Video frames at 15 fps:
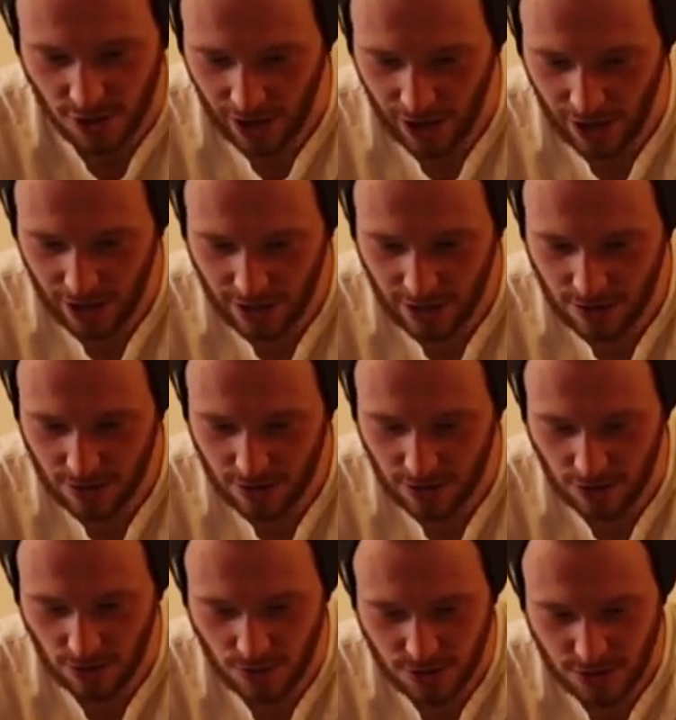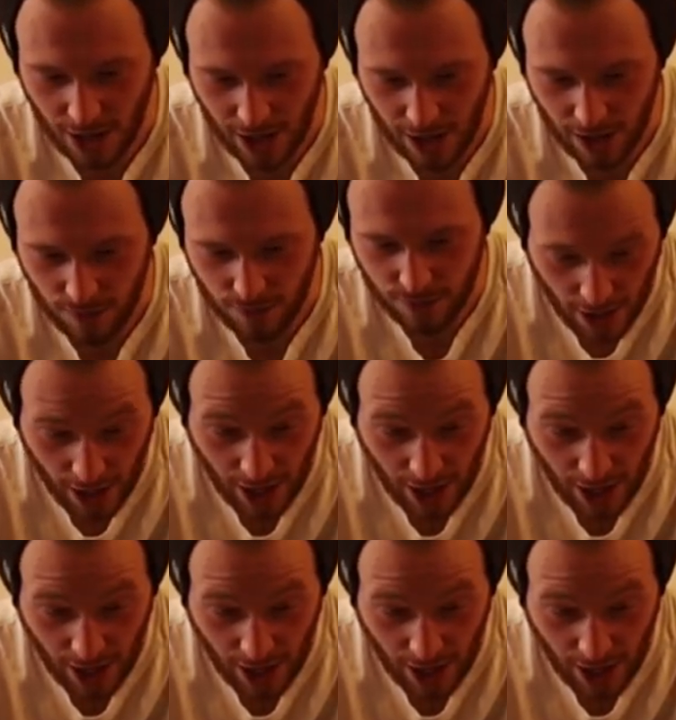I used to have like a